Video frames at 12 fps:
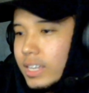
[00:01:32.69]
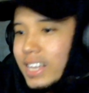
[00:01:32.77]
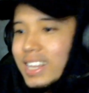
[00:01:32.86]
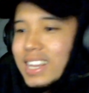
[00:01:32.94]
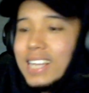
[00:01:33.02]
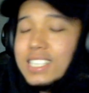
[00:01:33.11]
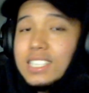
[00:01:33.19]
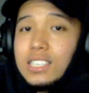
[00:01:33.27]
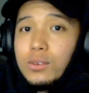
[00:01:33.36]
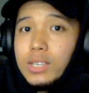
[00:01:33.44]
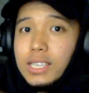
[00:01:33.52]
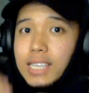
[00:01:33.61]
then that's the
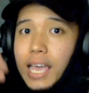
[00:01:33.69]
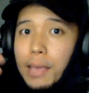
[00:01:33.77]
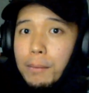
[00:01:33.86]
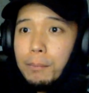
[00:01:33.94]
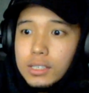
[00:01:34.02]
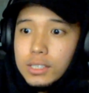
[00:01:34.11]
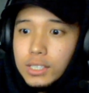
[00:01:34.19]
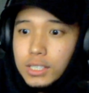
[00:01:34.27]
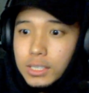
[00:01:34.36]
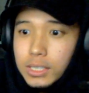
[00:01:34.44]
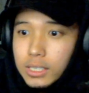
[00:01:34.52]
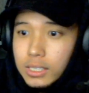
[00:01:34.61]
only time
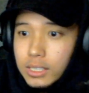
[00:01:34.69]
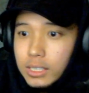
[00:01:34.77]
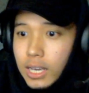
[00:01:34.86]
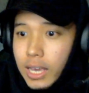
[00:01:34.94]
she